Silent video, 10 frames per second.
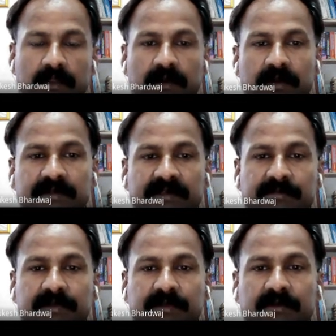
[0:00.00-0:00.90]

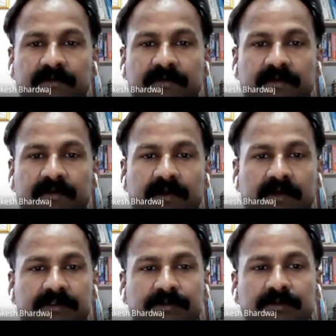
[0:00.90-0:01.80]
Example of
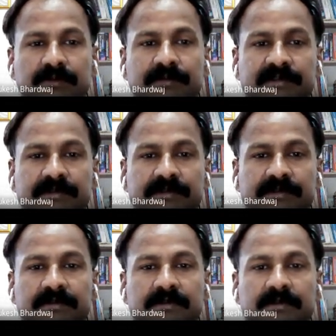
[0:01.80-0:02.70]
isotopes:
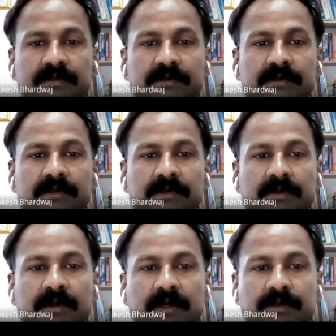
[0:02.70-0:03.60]

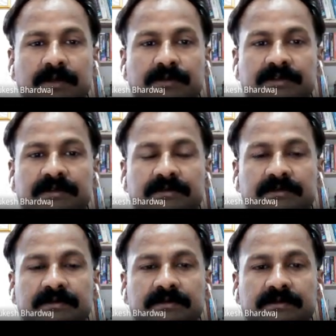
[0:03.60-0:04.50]
hydrogen,
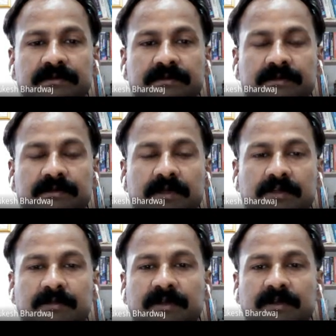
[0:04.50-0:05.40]

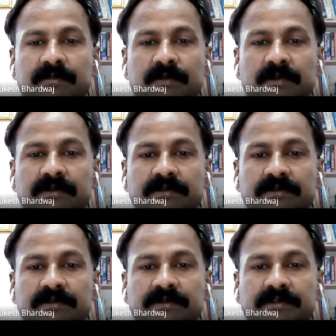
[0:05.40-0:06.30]
atomic number 1;
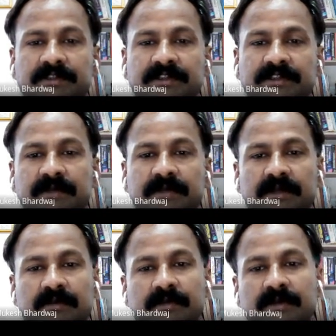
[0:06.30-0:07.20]
tritium,
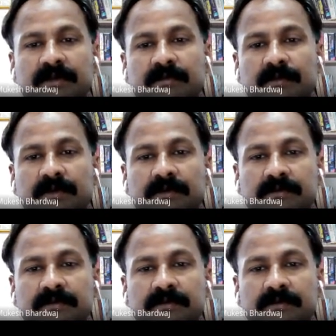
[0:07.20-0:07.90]
atomic number 1.